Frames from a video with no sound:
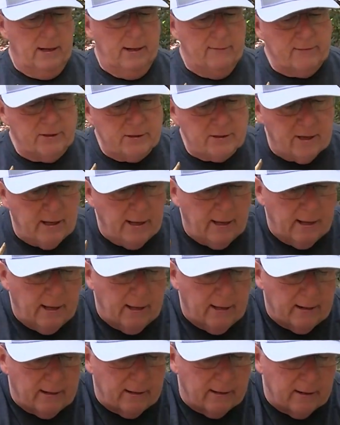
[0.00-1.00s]
left
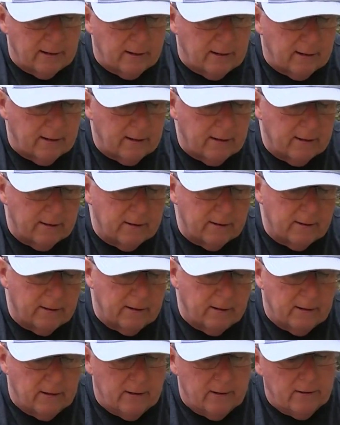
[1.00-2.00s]
side, it
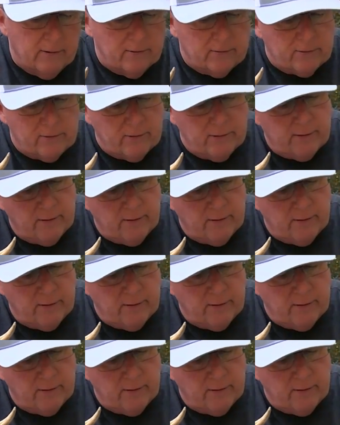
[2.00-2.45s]
is